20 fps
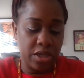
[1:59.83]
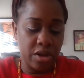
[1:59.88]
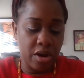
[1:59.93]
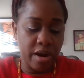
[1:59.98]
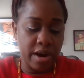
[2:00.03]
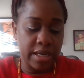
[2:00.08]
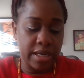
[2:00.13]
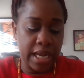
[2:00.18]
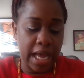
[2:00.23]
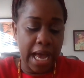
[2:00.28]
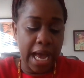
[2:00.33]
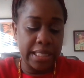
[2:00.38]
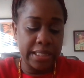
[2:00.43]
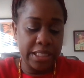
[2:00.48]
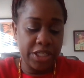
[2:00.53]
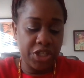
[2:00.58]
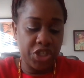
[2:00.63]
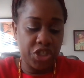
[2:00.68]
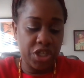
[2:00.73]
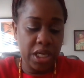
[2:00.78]

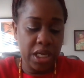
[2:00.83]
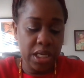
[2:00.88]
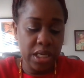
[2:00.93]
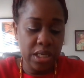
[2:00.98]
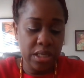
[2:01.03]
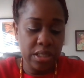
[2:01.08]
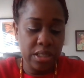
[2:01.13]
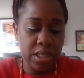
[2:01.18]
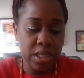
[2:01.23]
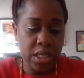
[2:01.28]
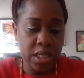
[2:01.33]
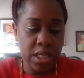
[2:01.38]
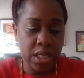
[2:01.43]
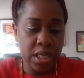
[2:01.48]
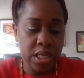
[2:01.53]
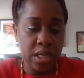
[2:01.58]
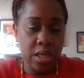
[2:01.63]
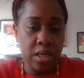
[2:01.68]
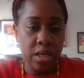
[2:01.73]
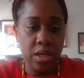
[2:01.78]
Yarnology
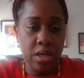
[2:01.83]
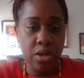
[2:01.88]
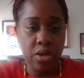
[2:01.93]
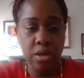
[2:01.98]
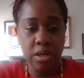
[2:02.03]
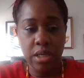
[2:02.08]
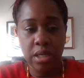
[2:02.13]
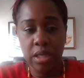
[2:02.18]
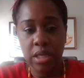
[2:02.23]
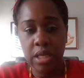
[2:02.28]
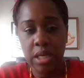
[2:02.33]
hook